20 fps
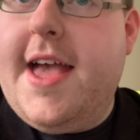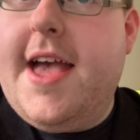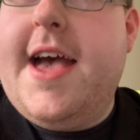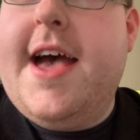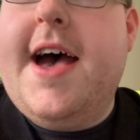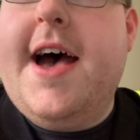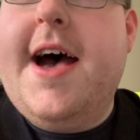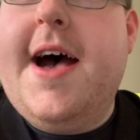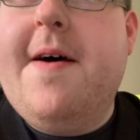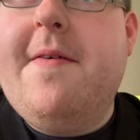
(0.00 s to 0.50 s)

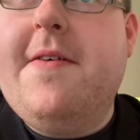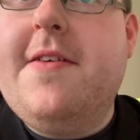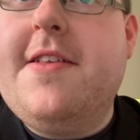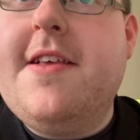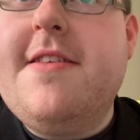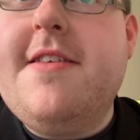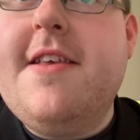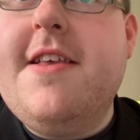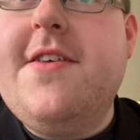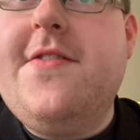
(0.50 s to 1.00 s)

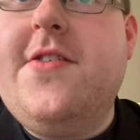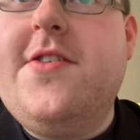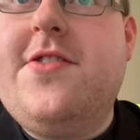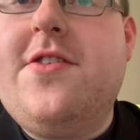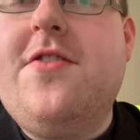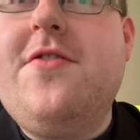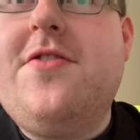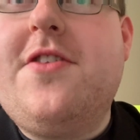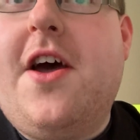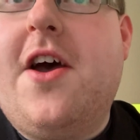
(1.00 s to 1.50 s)
This is, if you
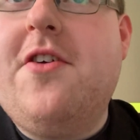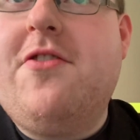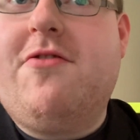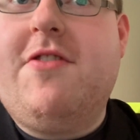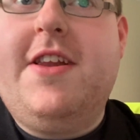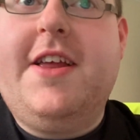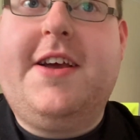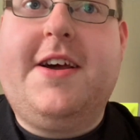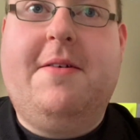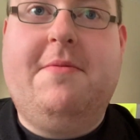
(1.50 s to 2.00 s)
do know
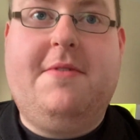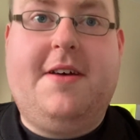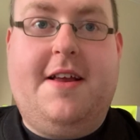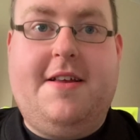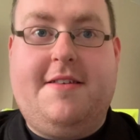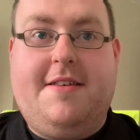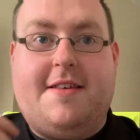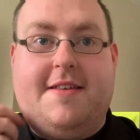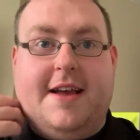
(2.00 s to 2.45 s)
Strictly Come Dancing,